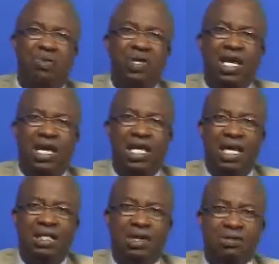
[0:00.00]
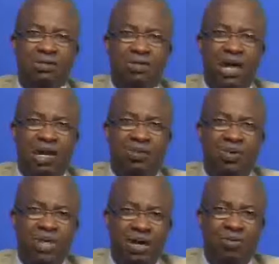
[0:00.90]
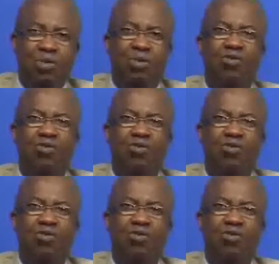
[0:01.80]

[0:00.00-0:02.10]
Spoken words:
but there is an important group